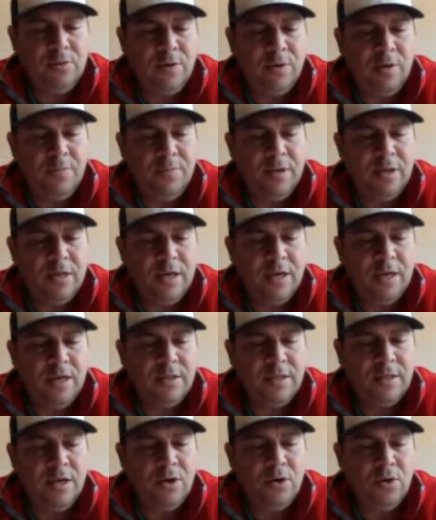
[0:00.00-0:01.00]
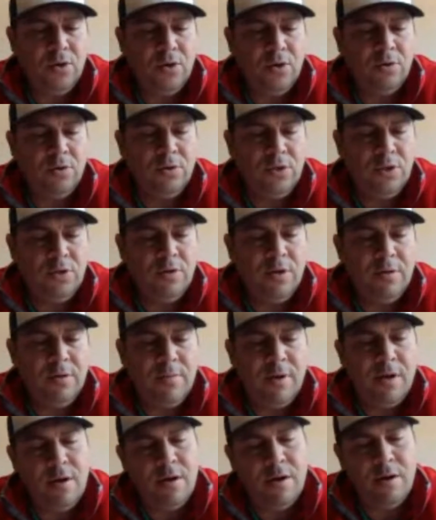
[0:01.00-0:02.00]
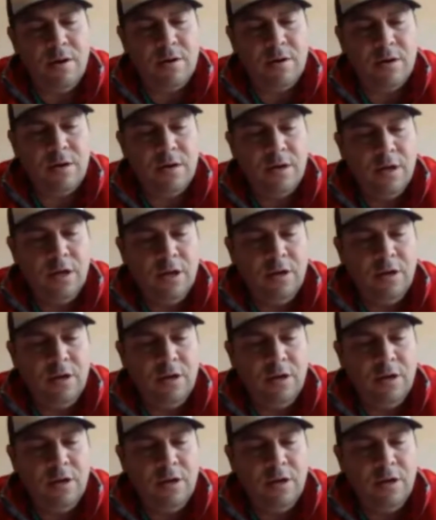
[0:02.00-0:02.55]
you all because I hold you in my heart,